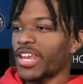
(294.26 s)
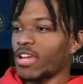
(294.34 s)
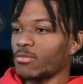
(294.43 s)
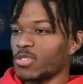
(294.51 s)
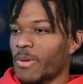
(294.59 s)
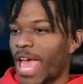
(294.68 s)

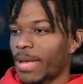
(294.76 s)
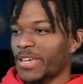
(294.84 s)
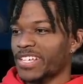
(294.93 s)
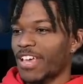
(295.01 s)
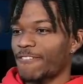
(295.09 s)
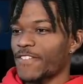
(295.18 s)
Ingram is back
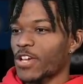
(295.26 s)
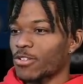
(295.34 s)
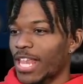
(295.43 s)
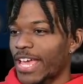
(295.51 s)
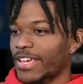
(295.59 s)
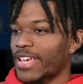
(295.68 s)
because I feel
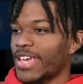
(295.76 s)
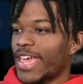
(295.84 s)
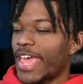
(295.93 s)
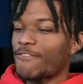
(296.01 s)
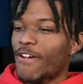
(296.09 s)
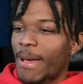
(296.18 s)
like if I